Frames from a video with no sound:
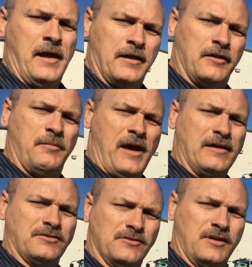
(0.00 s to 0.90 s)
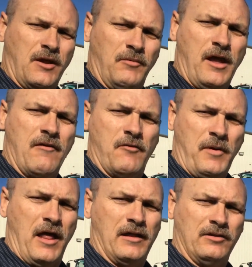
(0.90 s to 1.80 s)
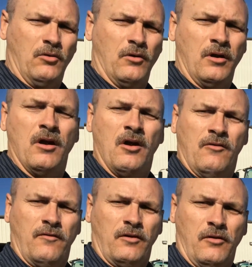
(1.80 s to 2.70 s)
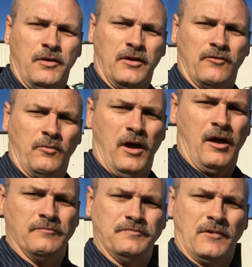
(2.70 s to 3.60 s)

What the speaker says: and on the passenger side we have a pallet door for loading as well.